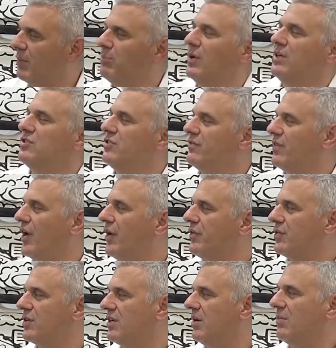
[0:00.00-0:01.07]
a bunch of
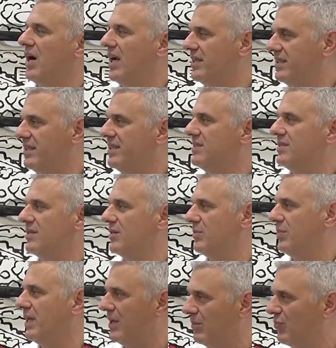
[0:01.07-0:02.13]
other commodities that are
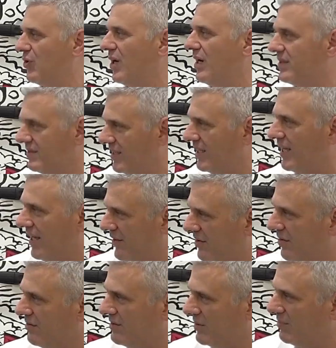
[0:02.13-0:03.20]
being brought
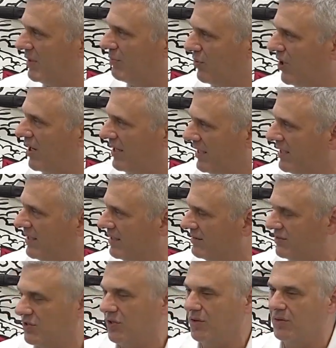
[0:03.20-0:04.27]
together to be brought
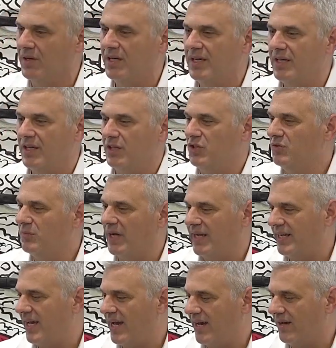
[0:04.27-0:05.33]
in. So you
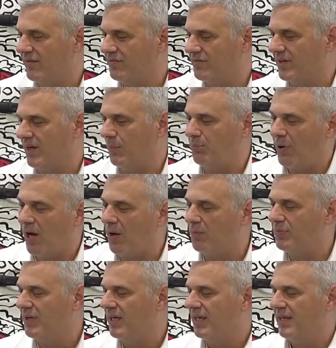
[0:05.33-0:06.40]
might have a
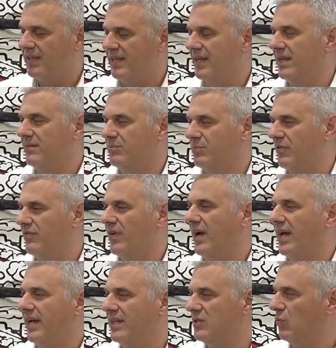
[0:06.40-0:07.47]
pump that
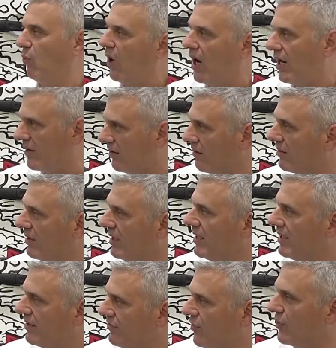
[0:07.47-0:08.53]
provides water
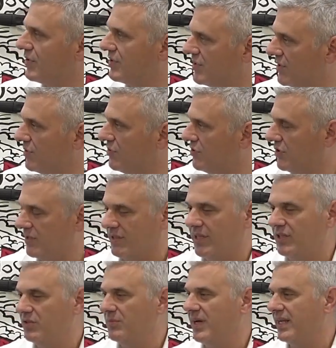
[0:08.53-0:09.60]
for the solution.
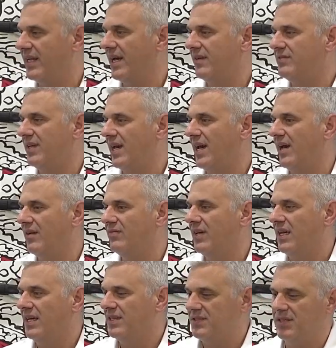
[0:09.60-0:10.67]
Then you might have to have
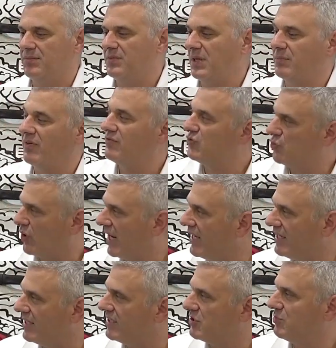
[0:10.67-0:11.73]
some type of
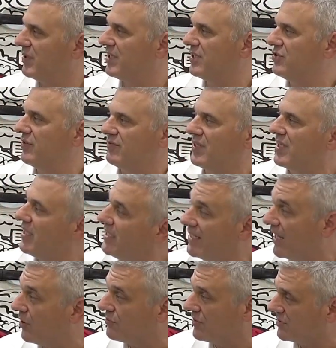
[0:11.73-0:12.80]
drainage because you have to
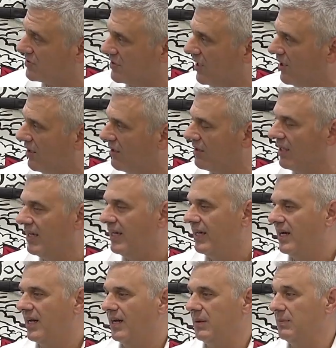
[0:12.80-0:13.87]
clean out the stall.
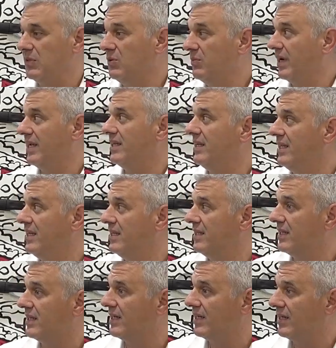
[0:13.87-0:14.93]
You might
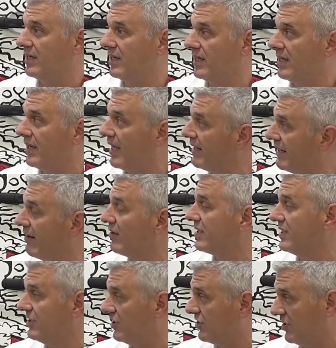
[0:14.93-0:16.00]
need an air
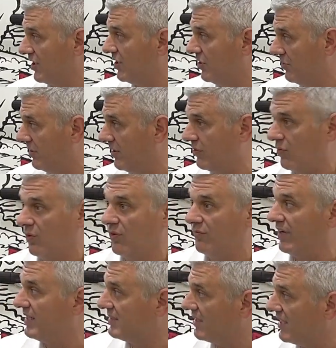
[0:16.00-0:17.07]
conditioning unit or
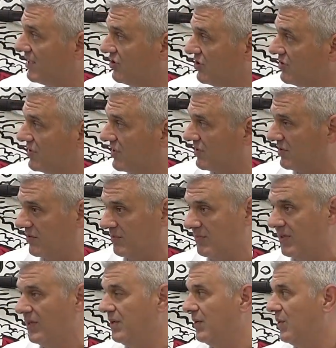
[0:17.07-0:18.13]
ventilation
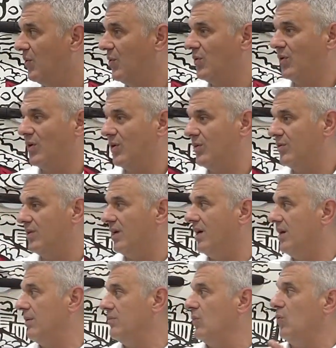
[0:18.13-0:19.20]
system or
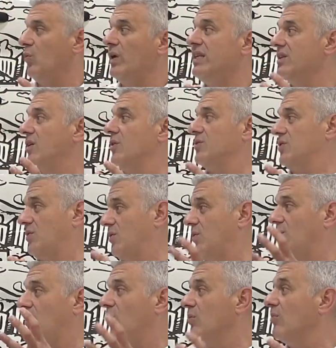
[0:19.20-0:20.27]
windows
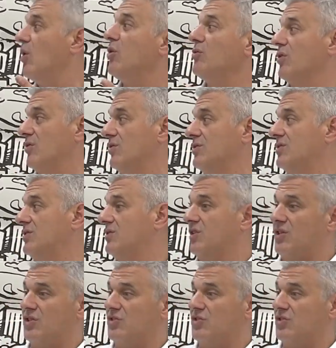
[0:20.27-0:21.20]
or motors to